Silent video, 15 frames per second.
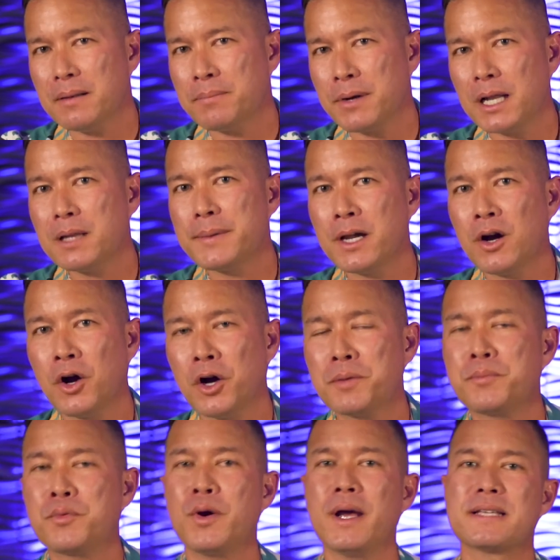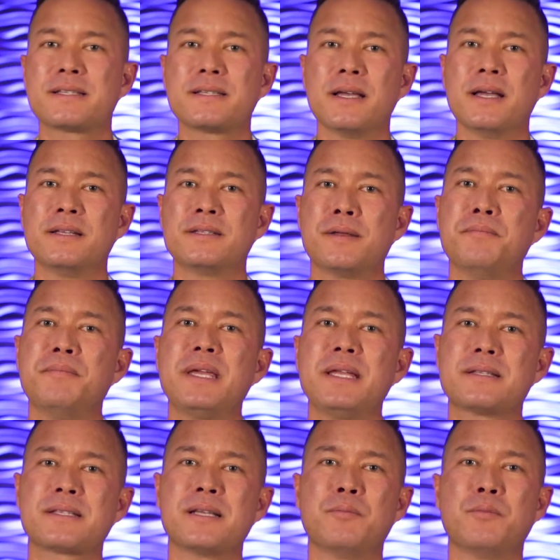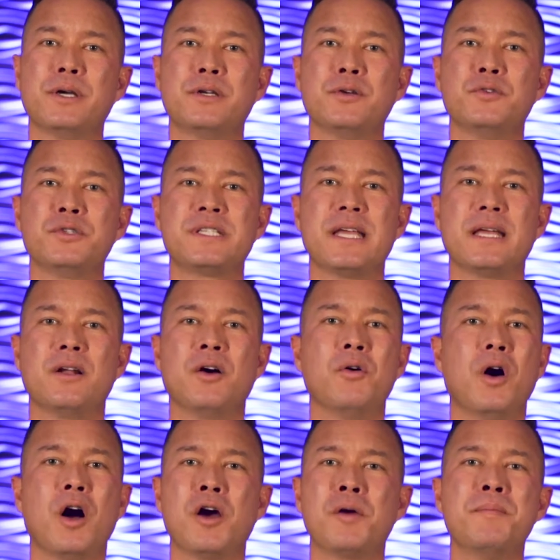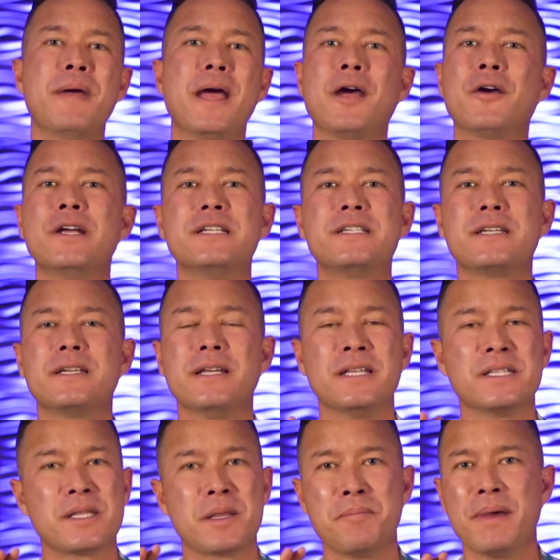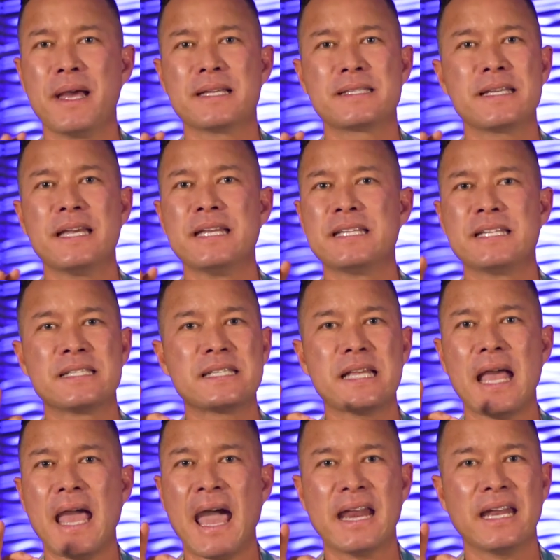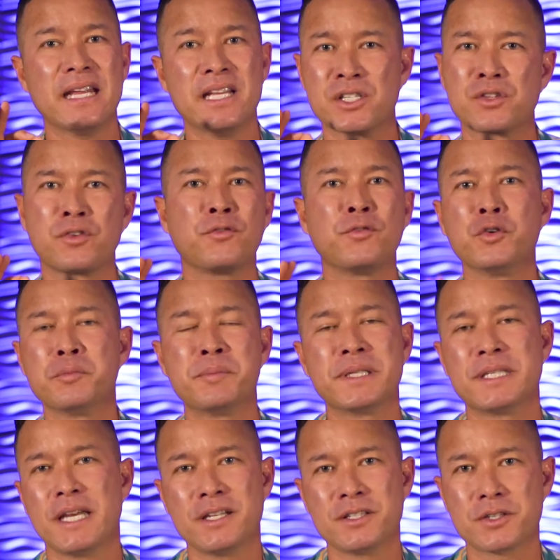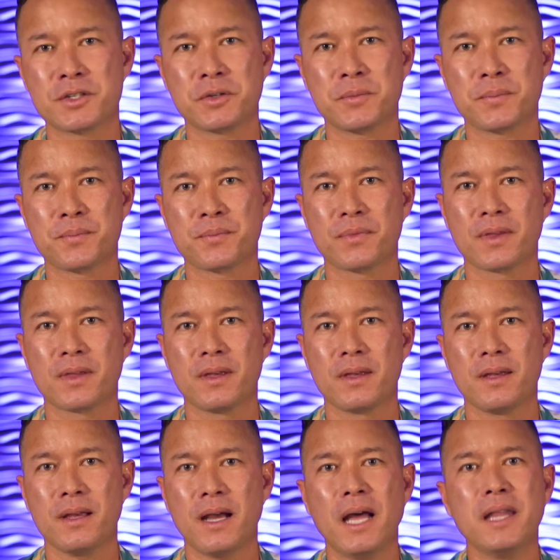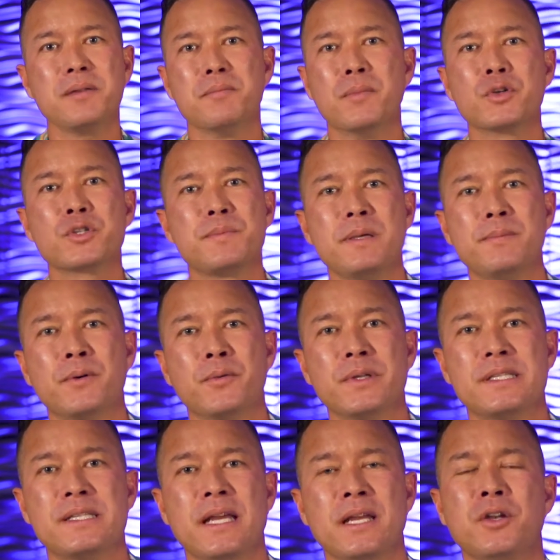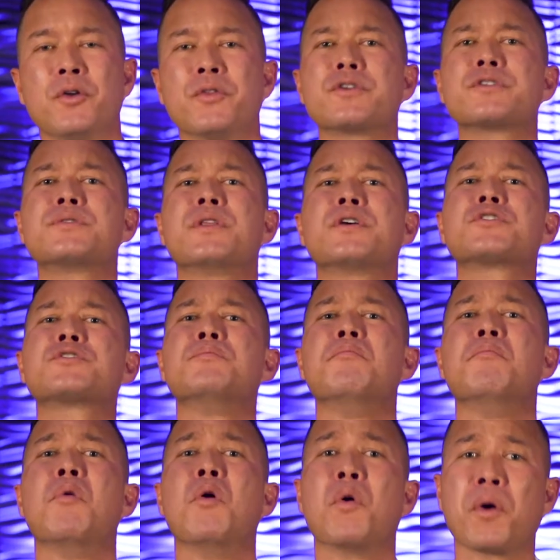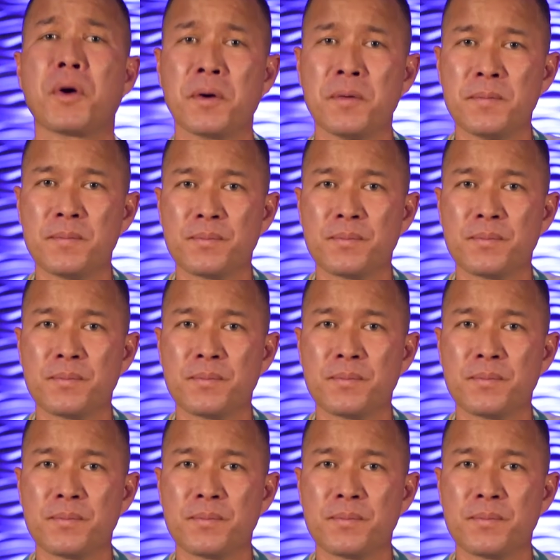probably be hard pressed to meet someone who said, oh, our marriage is the best. It is at its full potential. I think most people would say, no, there's more.